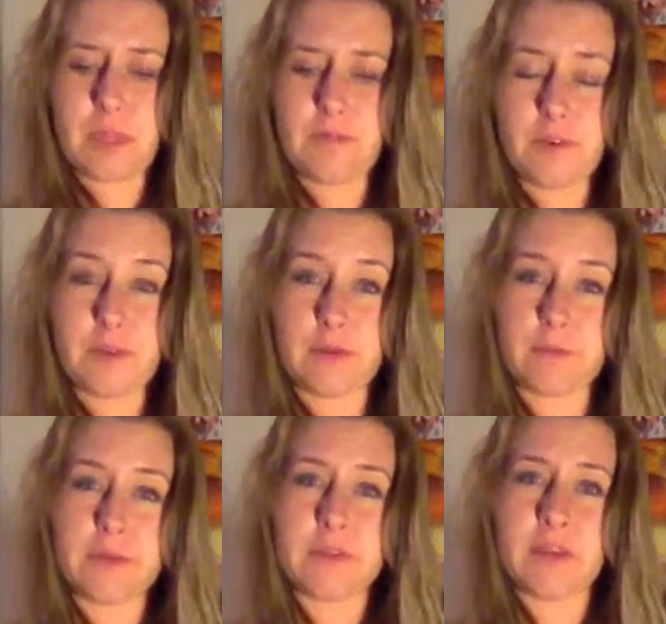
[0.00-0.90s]
everything
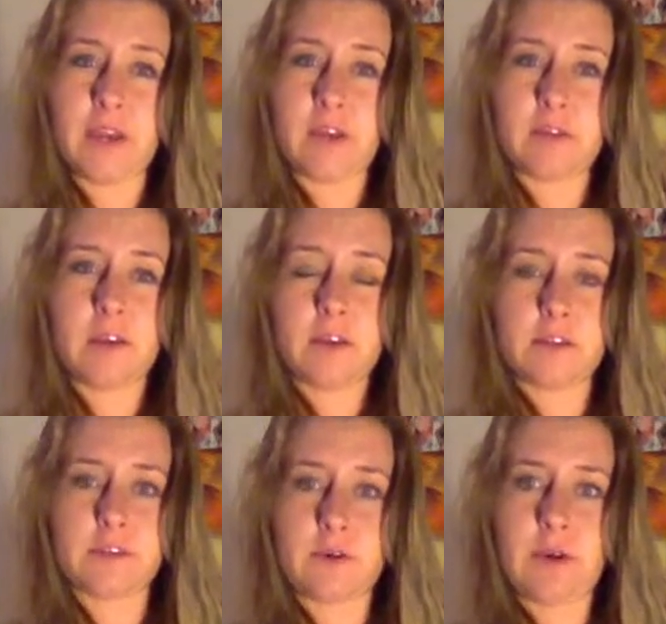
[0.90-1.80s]
realign.
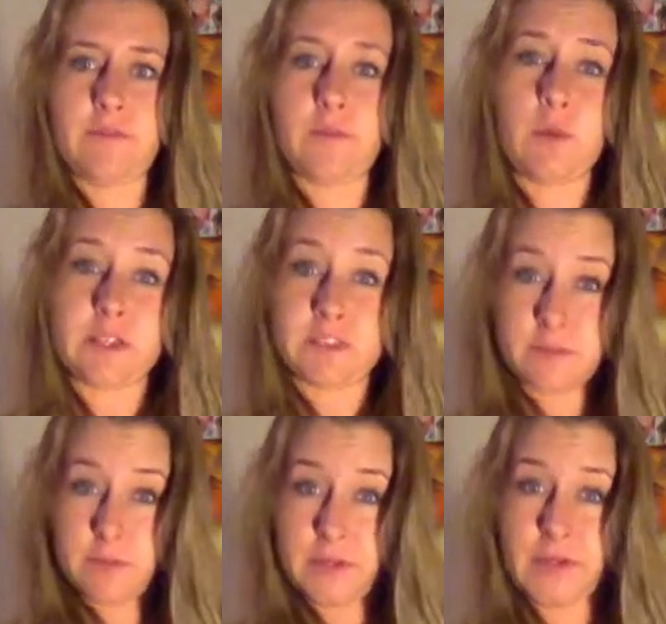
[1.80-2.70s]
And so if the one
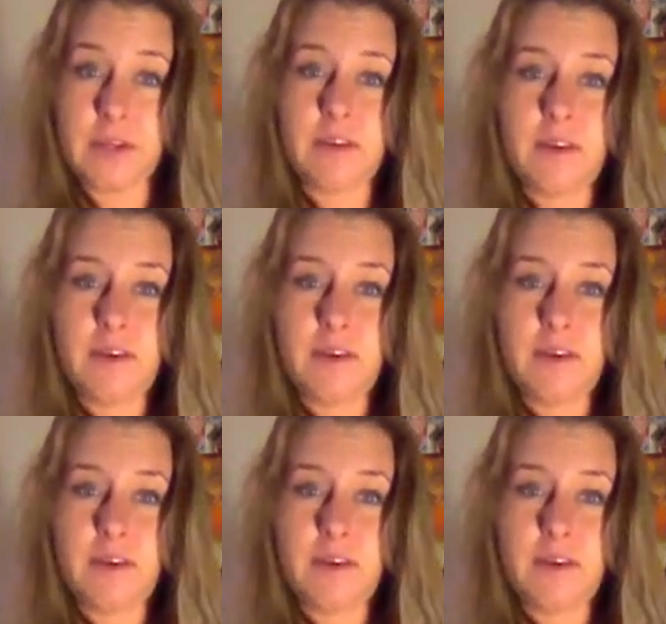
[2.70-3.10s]
spirit.